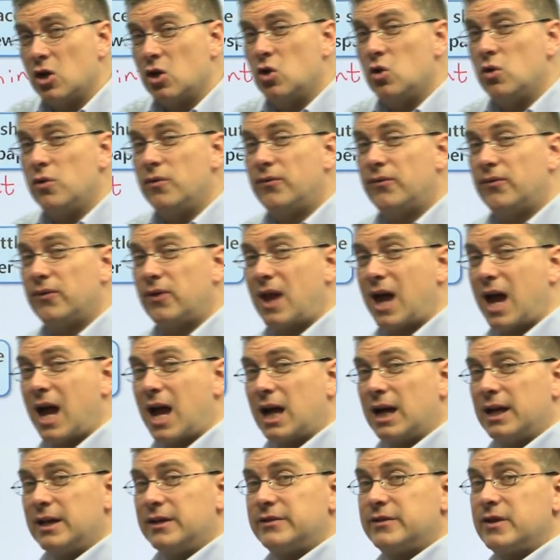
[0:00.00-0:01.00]
who
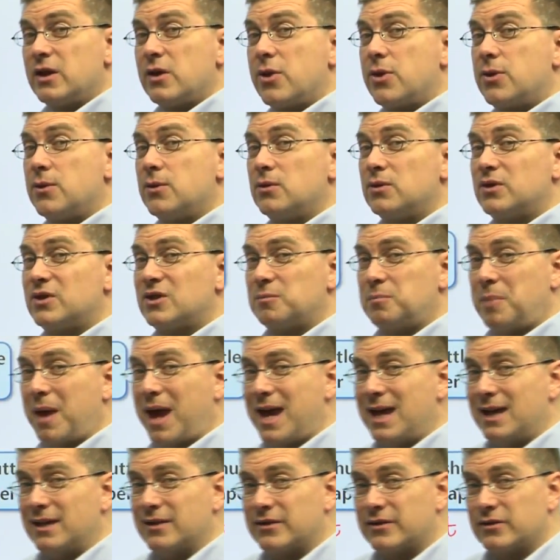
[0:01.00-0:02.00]
flies through
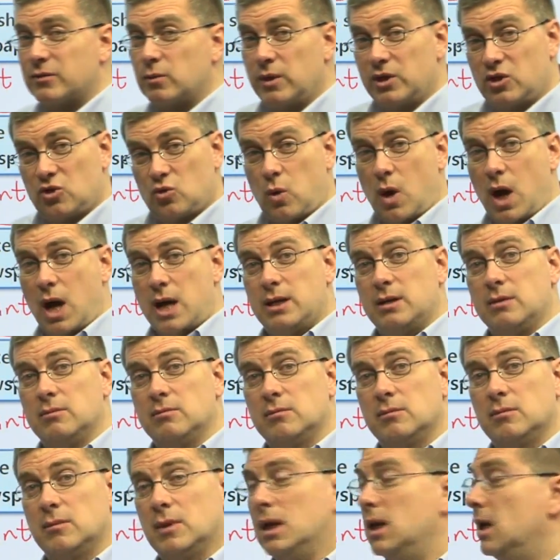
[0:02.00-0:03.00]
space? Which one?
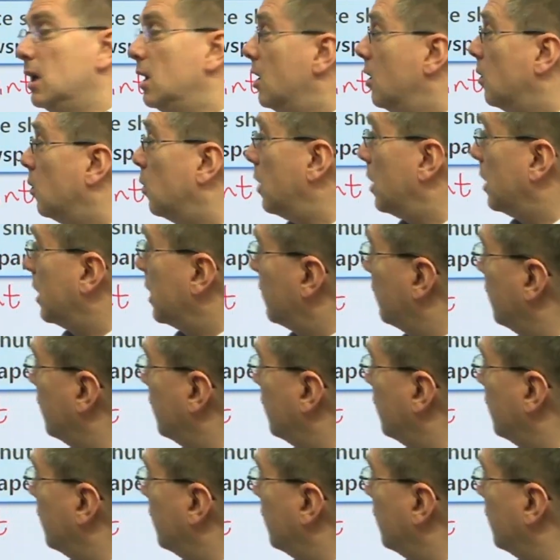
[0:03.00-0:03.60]
Well,